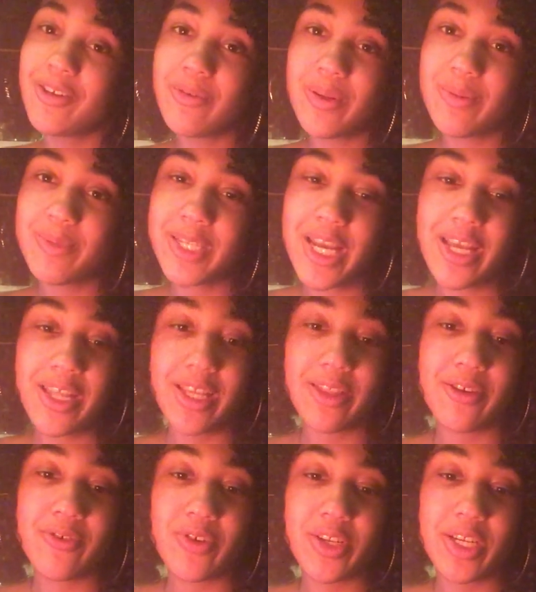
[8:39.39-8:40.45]
You know what I'm saying? Like
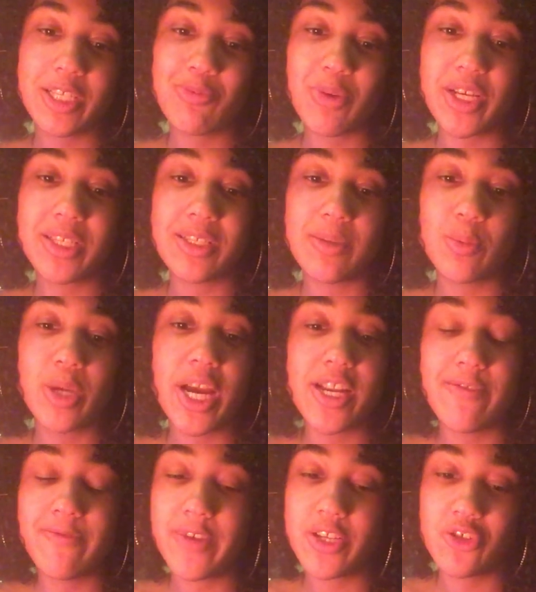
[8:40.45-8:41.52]
they're going to express some
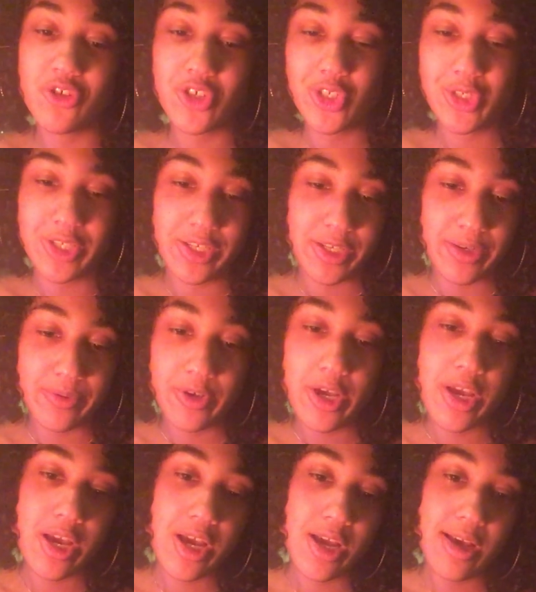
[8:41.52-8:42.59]
kind of interest in you.
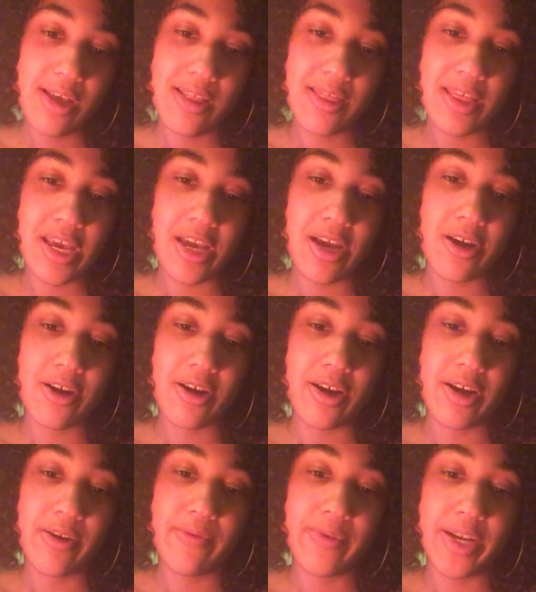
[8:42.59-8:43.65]
They
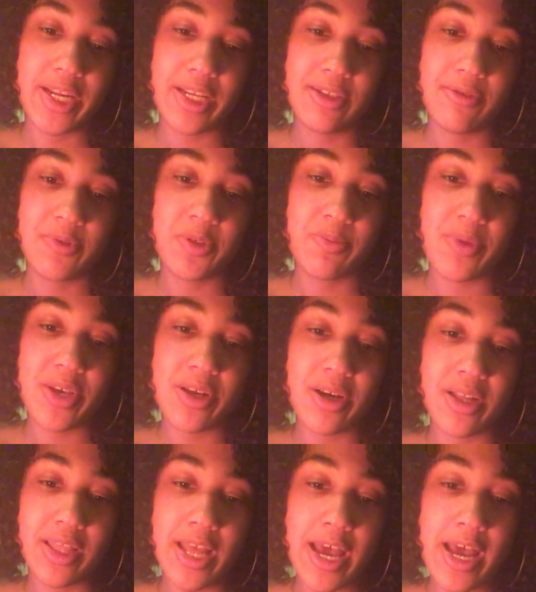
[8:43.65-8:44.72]
are ready to speak
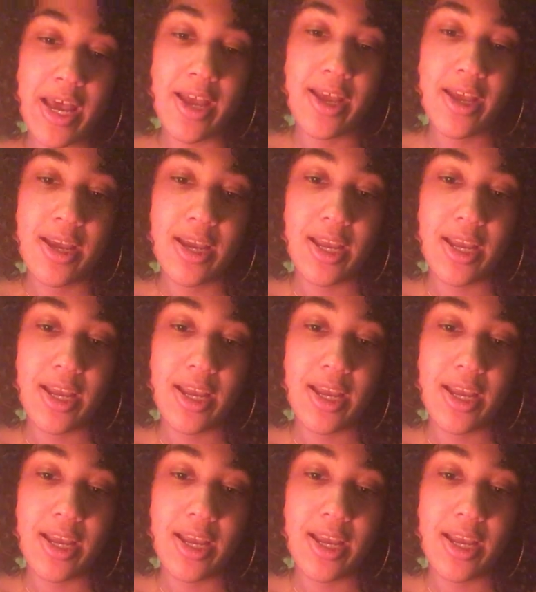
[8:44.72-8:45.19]
on that.